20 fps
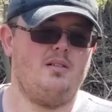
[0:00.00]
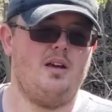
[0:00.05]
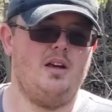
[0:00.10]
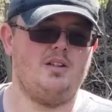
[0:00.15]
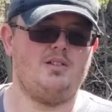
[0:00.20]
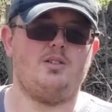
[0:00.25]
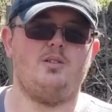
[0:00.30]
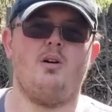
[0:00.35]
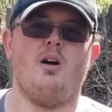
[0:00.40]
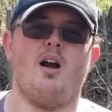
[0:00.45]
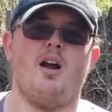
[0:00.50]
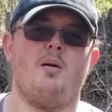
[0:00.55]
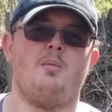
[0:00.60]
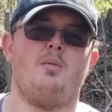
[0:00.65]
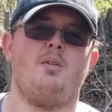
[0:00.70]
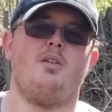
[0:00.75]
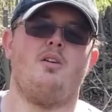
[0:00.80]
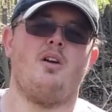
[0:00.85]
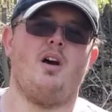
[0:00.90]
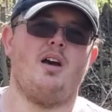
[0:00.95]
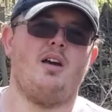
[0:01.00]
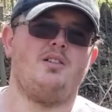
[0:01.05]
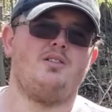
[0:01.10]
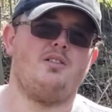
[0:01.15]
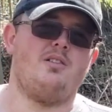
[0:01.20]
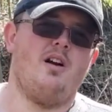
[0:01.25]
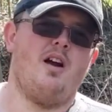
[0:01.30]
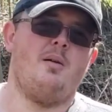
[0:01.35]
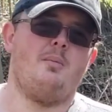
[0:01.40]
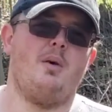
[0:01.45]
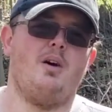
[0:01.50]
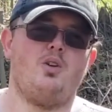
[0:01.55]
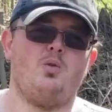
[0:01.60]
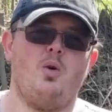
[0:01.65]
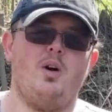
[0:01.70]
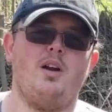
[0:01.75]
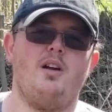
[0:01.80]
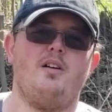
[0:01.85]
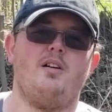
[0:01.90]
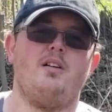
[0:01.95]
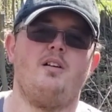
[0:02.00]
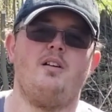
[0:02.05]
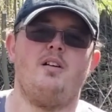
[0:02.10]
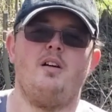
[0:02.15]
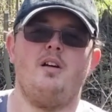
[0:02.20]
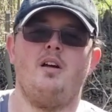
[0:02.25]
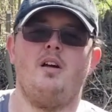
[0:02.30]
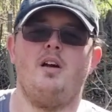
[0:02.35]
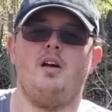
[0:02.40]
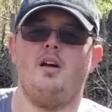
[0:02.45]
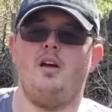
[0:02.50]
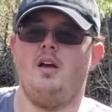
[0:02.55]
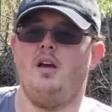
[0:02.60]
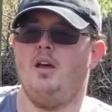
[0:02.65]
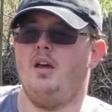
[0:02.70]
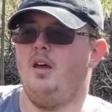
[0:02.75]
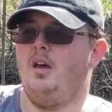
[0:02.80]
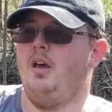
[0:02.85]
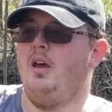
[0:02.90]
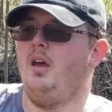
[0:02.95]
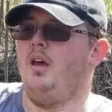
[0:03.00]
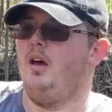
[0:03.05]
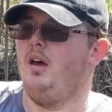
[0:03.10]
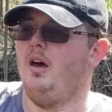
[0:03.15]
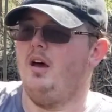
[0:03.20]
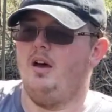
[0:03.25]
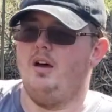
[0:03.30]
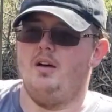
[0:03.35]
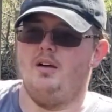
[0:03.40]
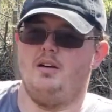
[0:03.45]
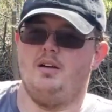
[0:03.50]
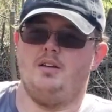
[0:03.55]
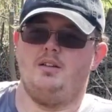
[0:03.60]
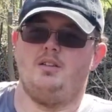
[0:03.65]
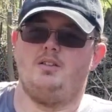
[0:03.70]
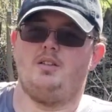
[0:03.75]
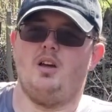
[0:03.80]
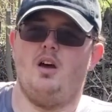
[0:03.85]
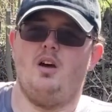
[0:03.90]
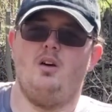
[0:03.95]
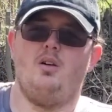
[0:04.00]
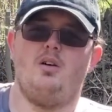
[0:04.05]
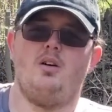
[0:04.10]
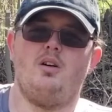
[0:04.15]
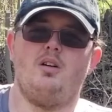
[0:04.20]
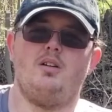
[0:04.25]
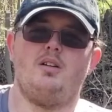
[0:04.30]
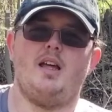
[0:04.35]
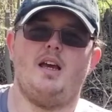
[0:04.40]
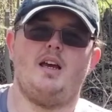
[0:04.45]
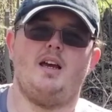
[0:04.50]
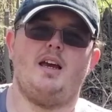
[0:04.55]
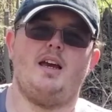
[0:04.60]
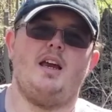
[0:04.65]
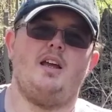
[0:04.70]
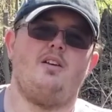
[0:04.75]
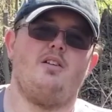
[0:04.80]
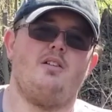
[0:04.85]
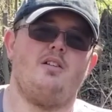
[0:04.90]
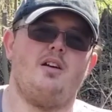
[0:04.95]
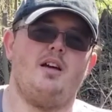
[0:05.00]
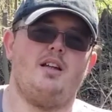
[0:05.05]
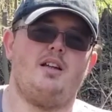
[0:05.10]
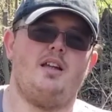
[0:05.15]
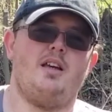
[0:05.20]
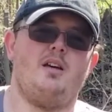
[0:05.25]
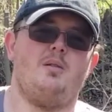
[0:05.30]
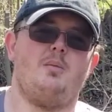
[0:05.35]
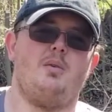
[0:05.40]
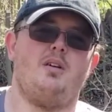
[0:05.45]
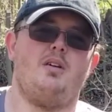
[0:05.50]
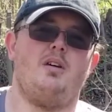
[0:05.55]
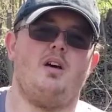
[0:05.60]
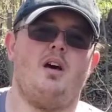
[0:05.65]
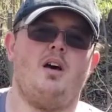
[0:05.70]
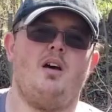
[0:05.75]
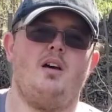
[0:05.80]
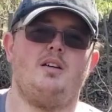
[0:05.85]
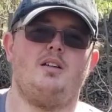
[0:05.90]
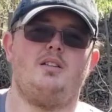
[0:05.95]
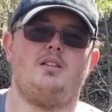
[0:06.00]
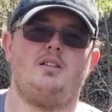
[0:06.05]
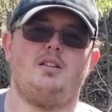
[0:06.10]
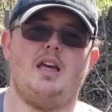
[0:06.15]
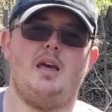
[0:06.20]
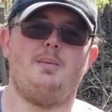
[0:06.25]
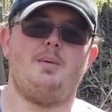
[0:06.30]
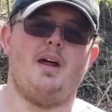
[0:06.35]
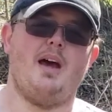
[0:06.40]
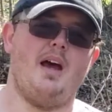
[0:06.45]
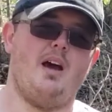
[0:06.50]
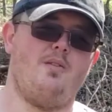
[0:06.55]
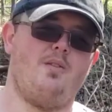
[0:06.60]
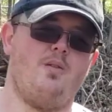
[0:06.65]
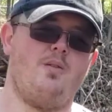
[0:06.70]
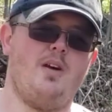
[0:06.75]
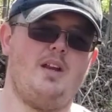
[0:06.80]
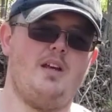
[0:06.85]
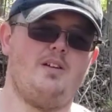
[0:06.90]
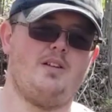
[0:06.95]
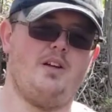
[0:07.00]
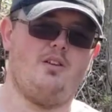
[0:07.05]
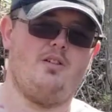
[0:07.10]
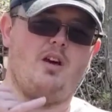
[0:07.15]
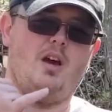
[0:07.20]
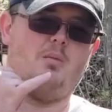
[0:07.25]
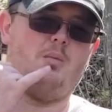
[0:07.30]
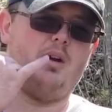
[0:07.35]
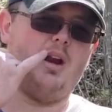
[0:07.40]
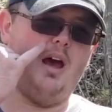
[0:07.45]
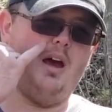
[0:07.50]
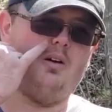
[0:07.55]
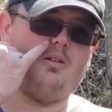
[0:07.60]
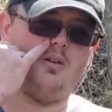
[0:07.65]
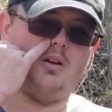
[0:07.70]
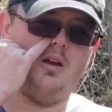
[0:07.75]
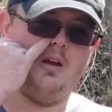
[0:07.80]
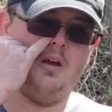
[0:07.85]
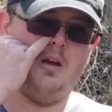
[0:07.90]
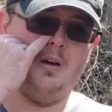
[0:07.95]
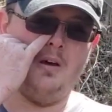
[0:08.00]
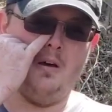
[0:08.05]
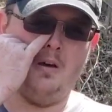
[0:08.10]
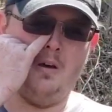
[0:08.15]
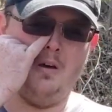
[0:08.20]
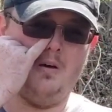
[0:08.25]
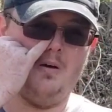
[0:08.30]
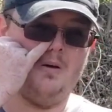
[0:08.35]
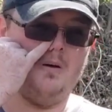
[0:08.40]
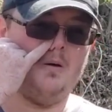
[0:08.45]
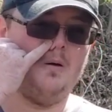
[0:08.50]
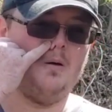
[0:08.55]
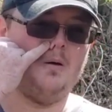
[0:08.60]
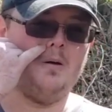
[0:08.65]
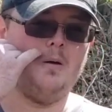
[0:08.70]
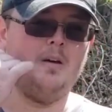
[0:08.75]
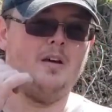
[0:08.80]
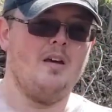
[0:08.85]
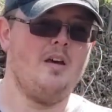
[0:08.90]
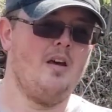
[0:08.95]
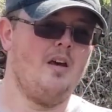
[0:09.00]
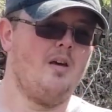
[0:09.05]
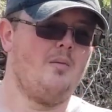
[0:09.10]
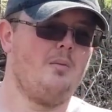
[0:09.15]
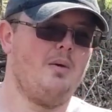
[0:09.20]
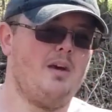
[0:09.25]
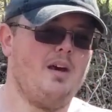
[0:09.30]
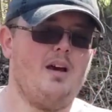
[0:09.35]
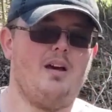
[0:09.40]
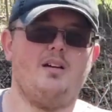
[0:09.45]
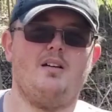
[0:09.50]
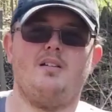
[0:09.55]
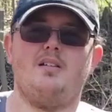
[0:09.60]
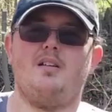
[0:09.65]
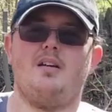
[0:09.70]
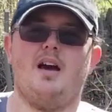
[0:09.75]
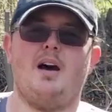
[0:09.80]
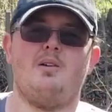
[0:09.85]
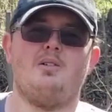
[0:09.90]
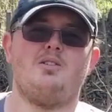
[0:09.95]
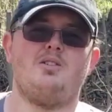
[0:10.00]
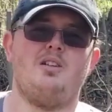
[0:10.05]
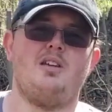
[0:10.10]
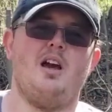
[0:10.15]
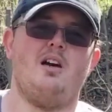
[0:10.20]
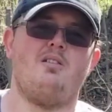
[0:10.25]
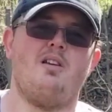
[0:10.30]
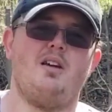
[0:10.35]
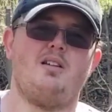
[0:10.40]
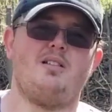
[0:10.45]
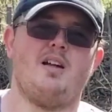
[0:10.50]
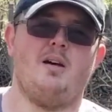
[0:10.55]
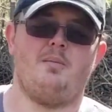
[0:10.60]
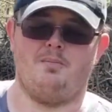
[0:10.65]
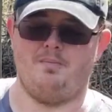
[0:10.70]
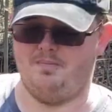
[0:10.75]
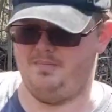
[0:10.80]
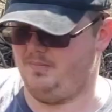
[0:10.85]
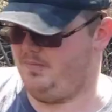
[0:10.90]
Instagram, or not Instagram, but Twitter. So take a gander at them. Keep an eye out for videos that are coming out. But yeah, I'll see y'all next time.